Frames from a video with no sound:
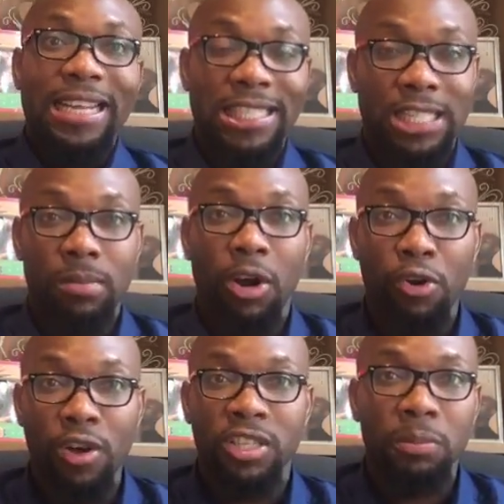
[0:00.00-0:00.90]
it's summer
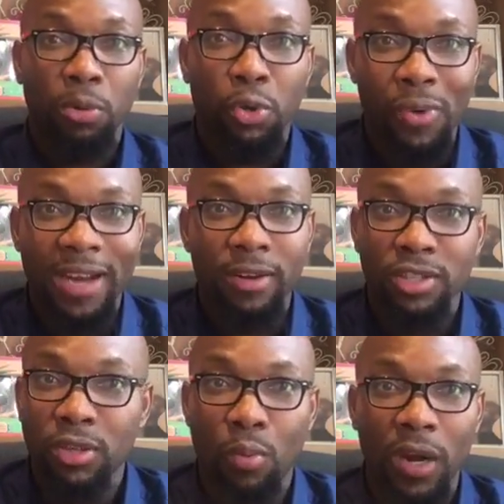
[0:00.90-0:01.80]
across the board right now,
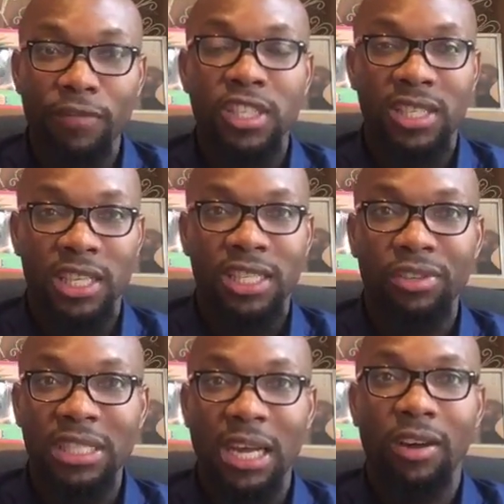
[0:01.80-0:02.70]
so whatever city
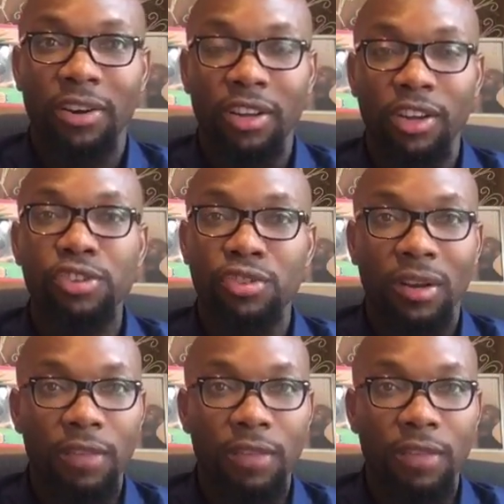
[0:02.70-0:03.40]
or town or country